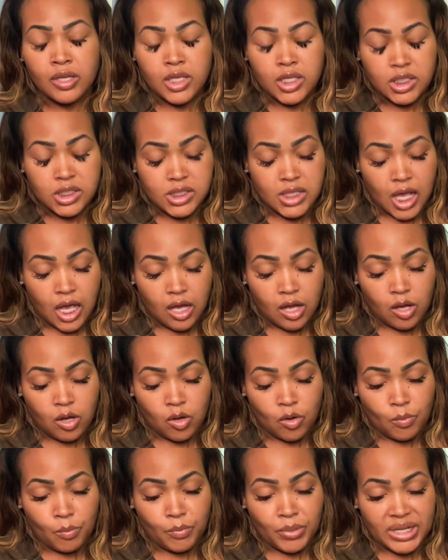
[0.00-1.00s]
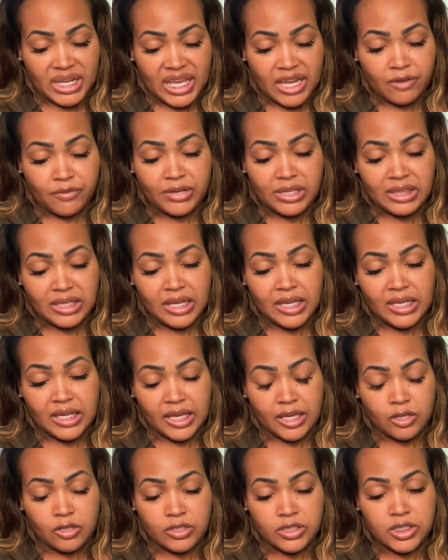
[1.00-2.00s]
So, but everything
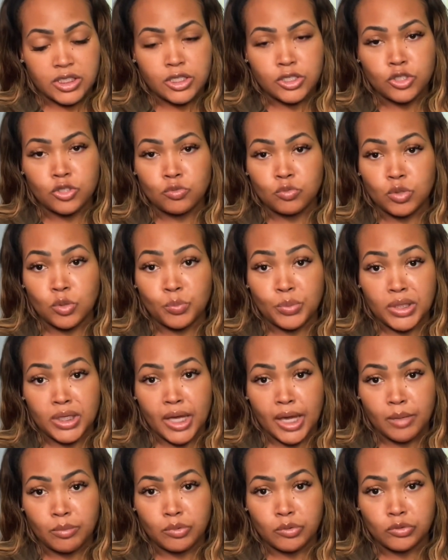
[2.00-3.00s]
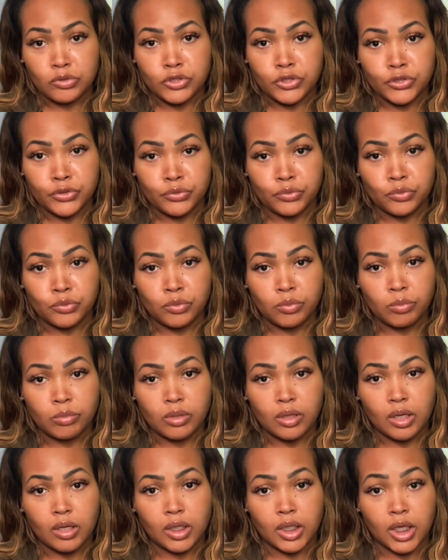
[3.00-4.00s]
else you will be able to
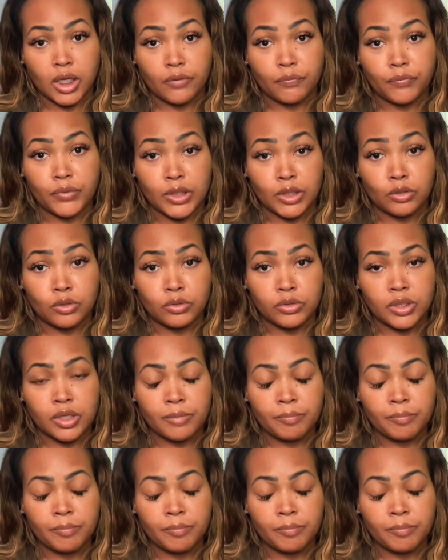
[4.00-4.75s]
get filled